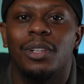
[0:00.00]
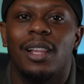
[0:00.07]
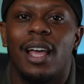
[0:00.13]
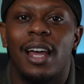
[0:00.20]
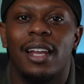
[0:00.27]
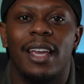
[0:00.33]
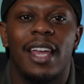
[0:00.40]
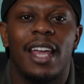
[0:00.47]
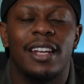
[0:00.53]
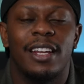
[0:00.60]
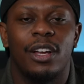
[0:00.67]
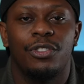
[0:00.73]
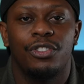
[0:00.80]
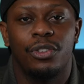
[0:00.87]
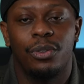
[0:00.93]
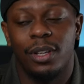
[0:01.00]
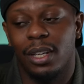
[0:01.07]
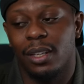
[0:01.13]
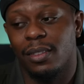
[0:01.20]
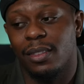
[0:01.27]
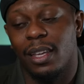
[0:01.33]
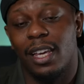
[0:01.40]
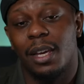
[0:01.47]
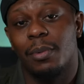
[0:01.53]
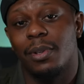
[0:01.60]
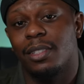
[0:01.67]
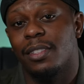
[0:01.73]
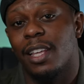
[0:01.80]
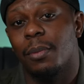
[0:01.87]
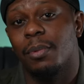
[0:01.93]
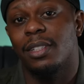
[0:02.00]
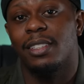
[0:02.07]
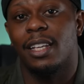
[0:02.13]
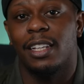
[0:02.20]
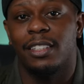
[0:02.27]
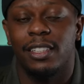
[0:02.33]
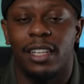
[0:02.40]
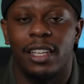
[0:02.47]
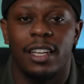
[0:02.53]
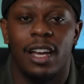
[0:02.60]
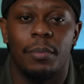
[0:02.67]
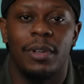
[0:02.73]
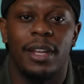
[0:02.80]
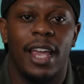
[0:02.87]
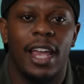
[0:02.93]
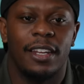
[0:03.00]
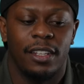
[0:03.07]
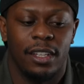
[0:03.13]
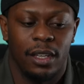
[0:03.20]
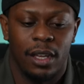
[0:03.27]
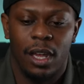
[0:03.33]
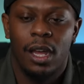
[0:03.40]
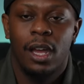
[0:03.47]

a lot of handheld shooting, the image stabilization can come in handy.